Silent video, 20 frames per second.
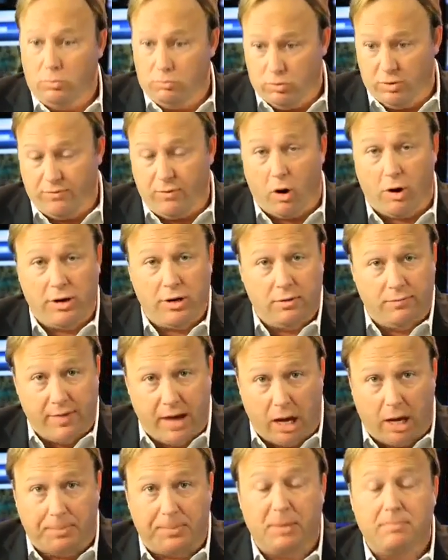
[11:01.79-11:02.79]
we've already
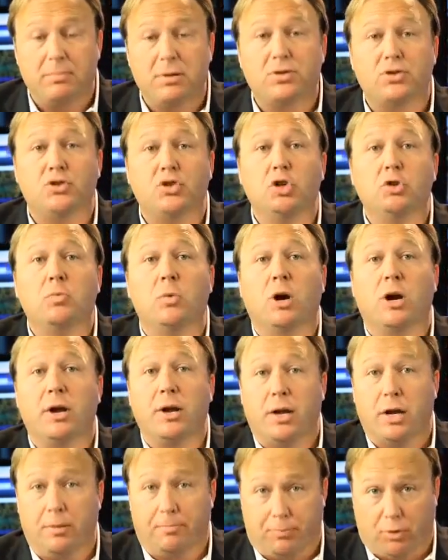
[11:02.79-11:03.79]
developed it, but soon we're going
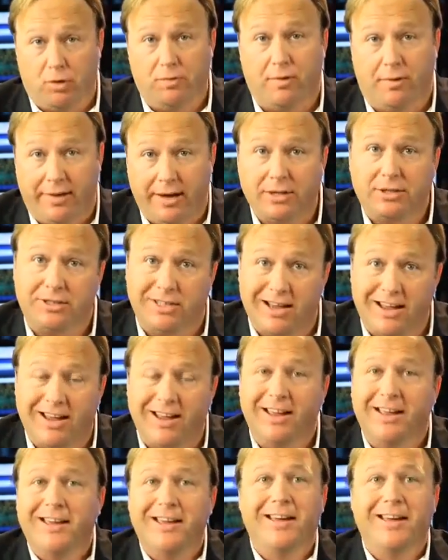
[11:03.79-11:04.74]
to get approval, they say,